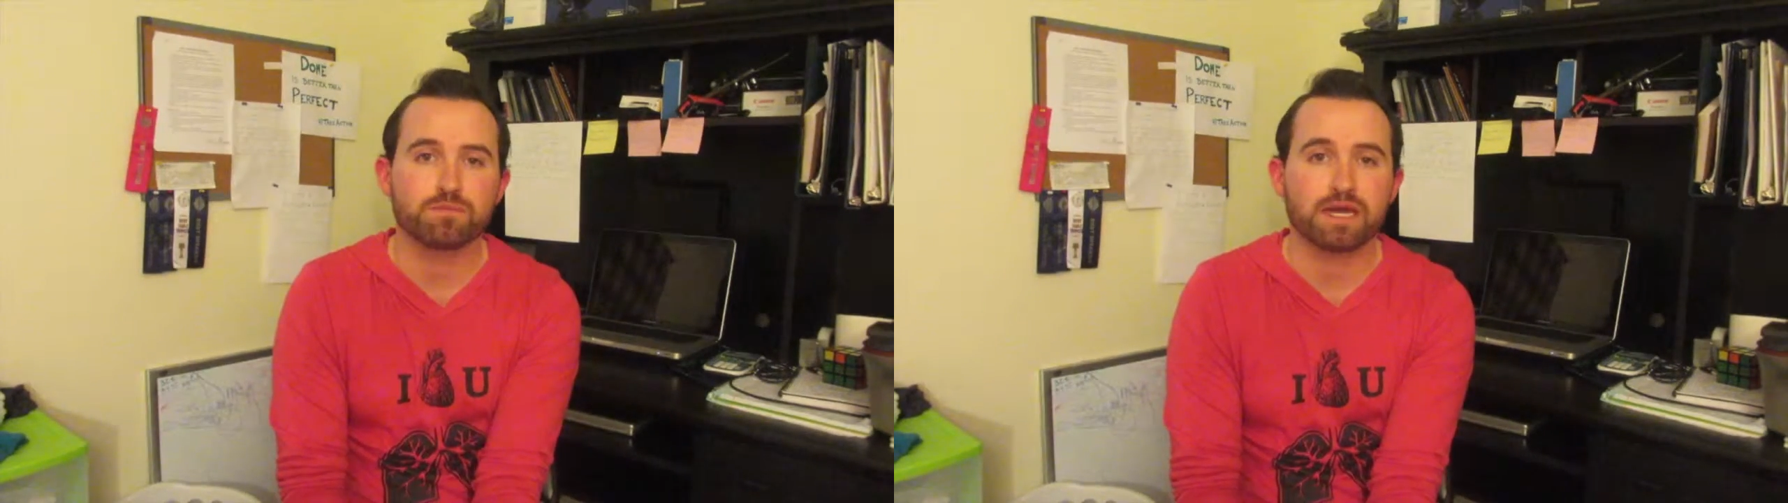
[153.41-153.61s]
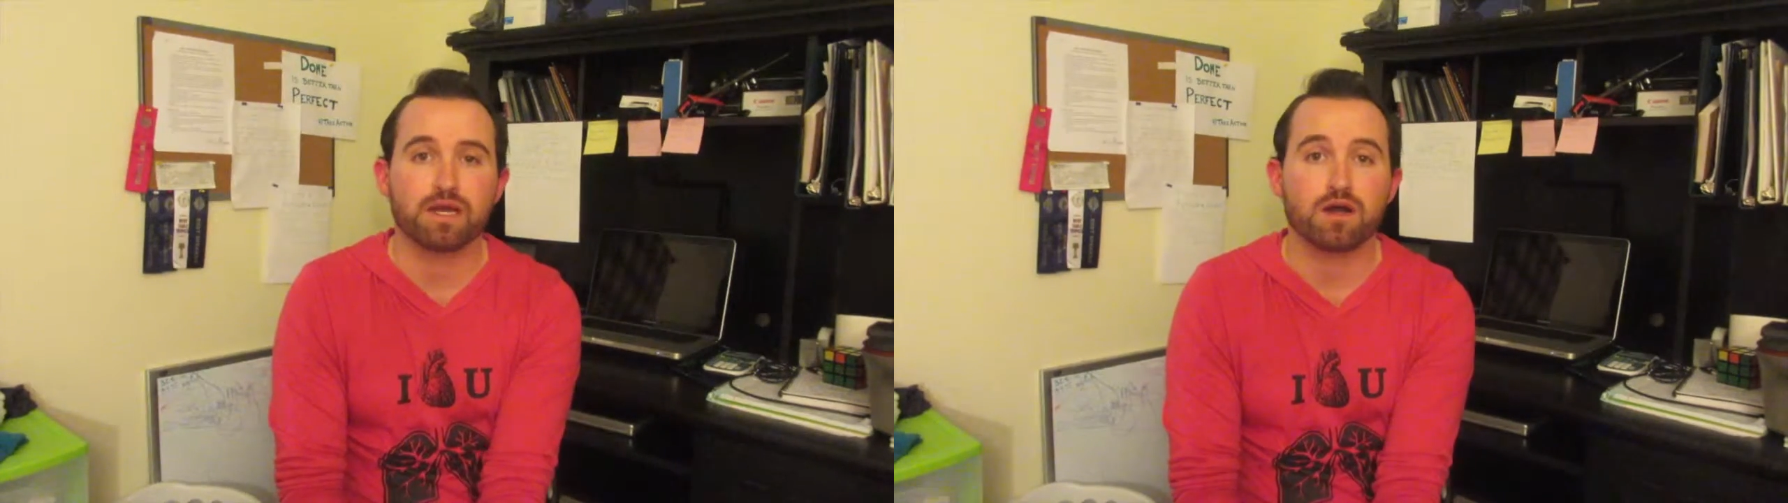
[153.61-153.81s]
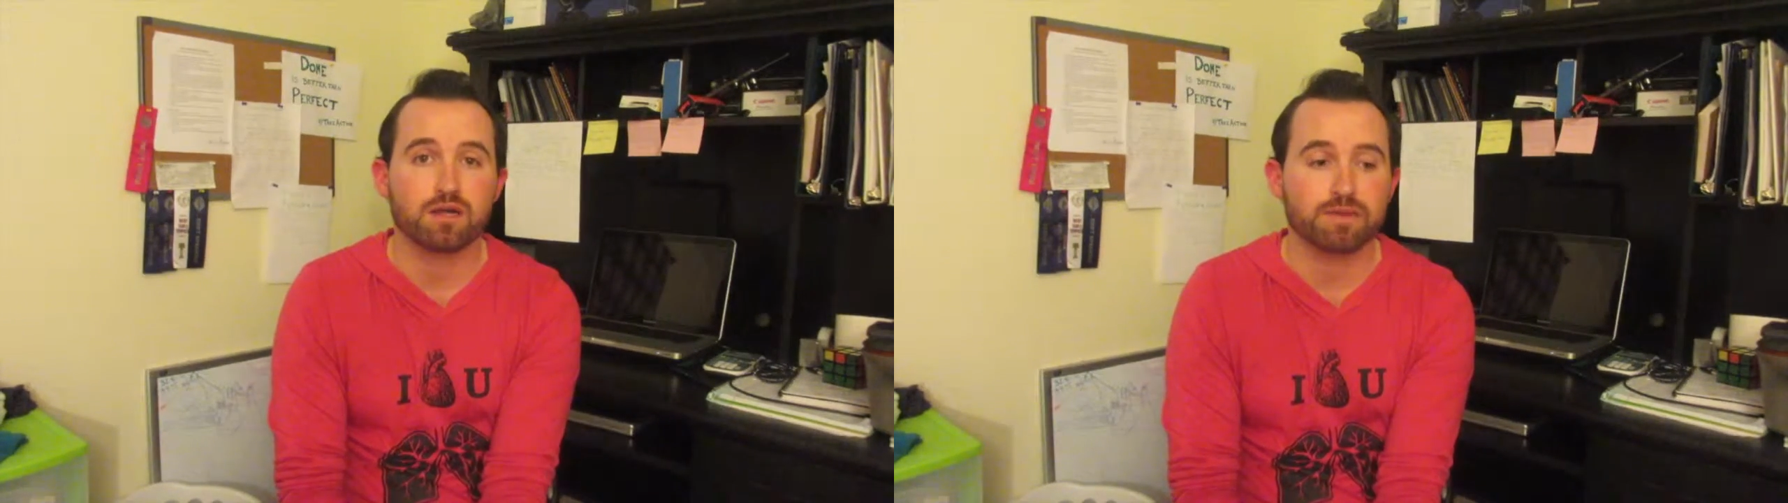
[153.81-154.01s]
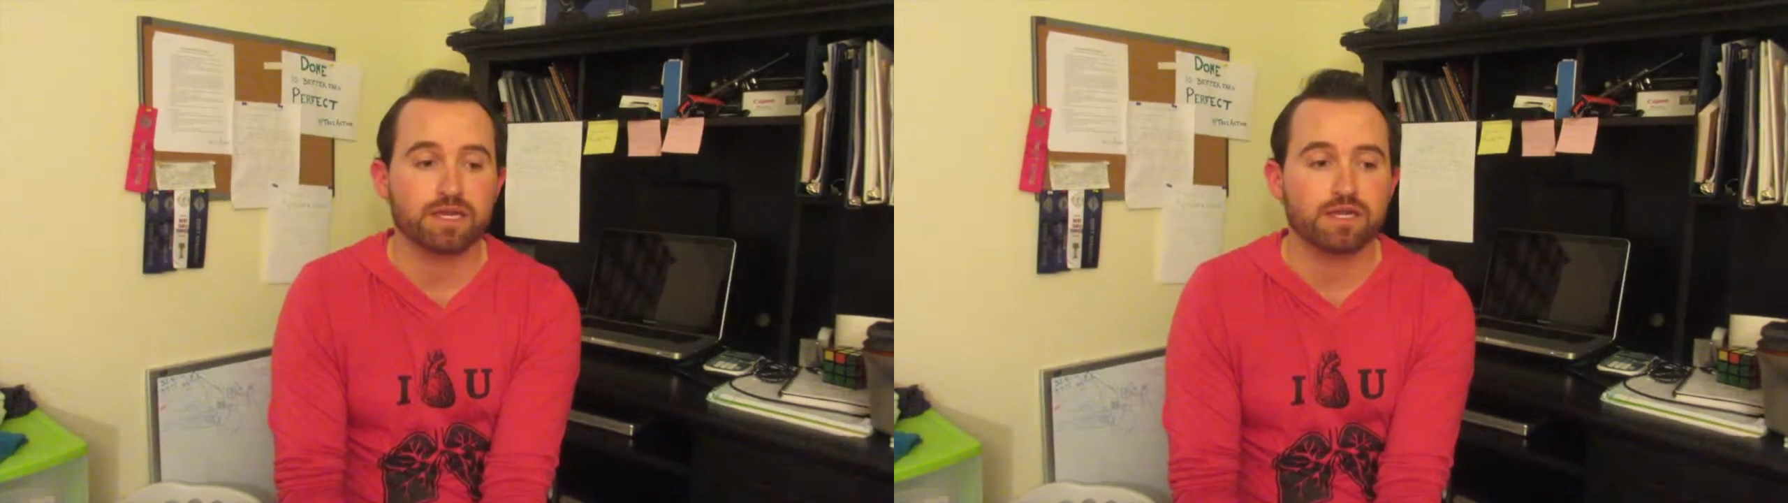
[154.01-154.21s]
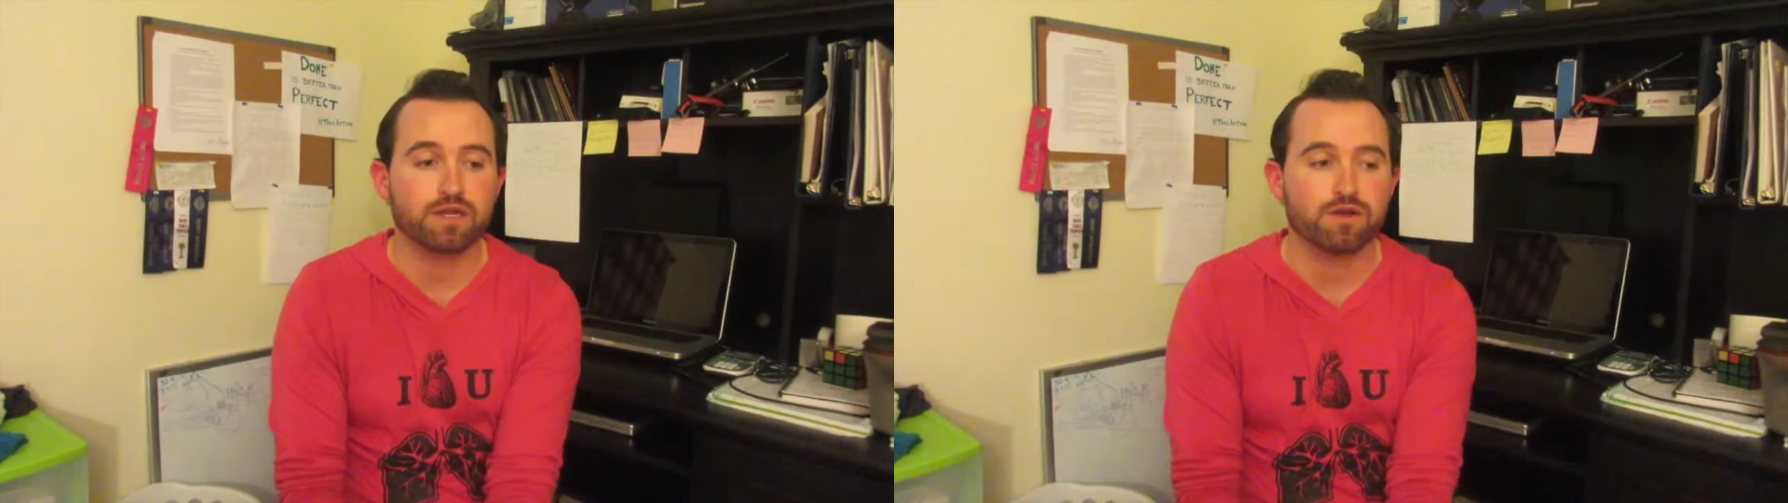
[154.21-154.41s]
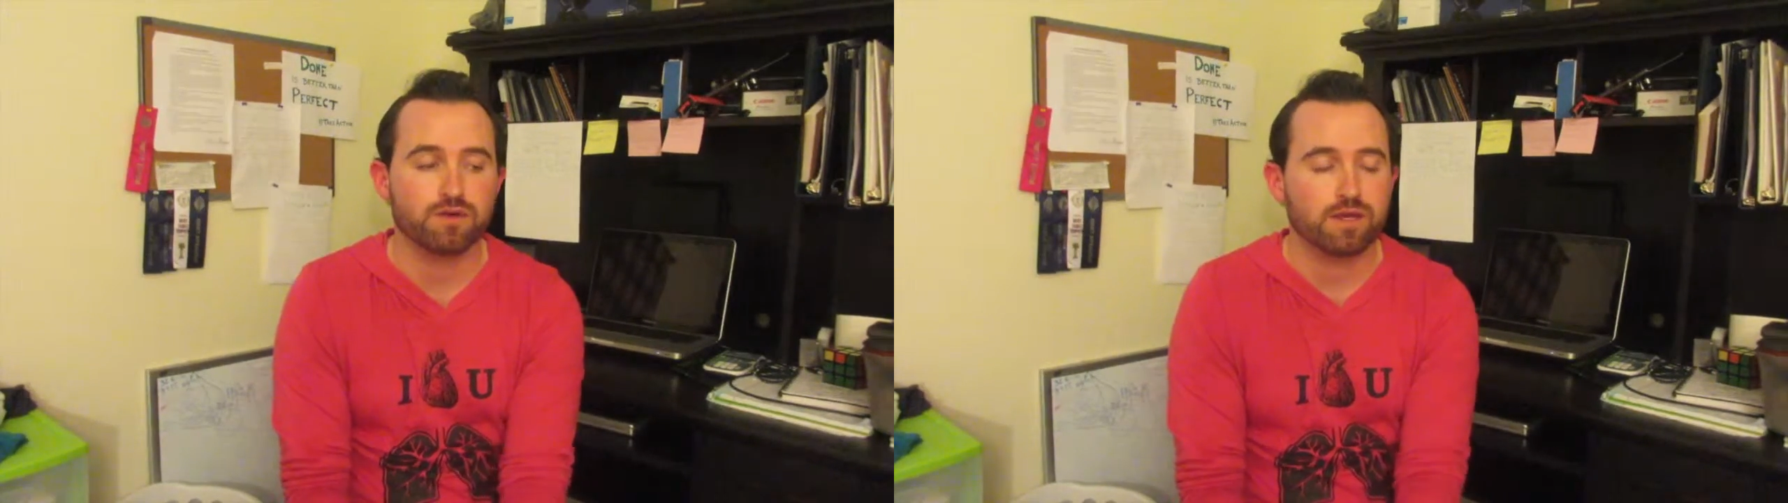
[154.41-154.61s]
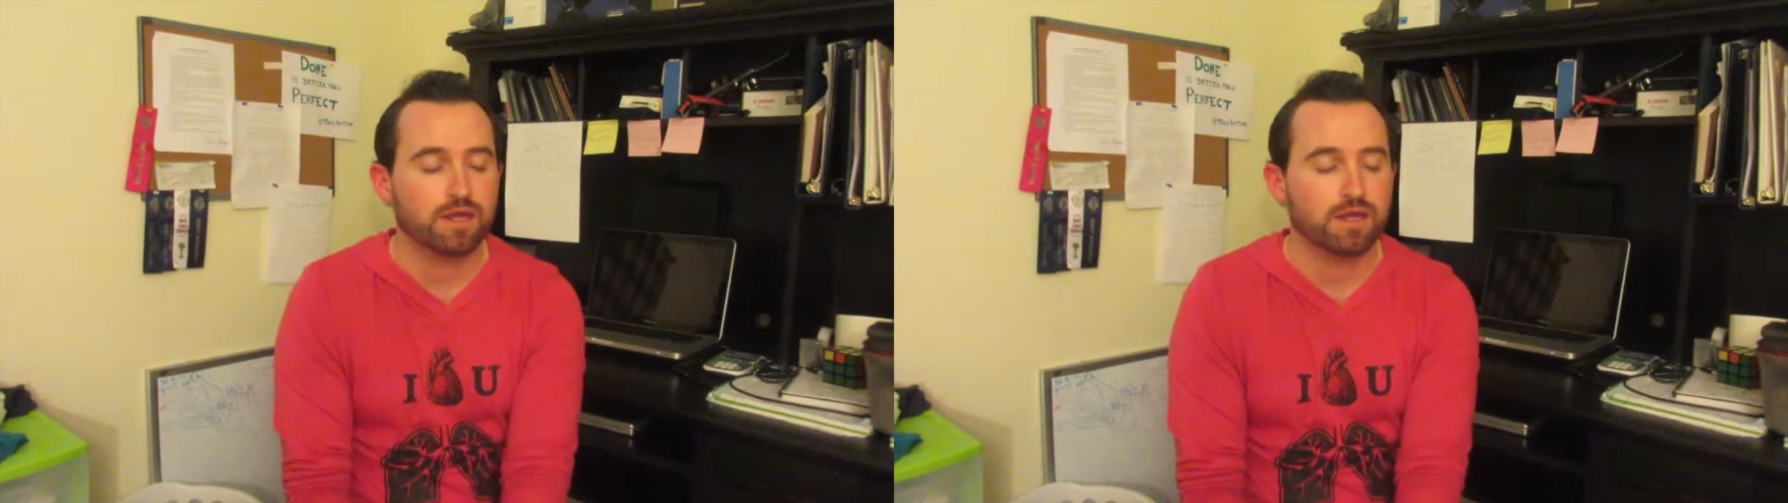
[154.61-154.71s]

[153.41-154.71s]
by Og Mandino.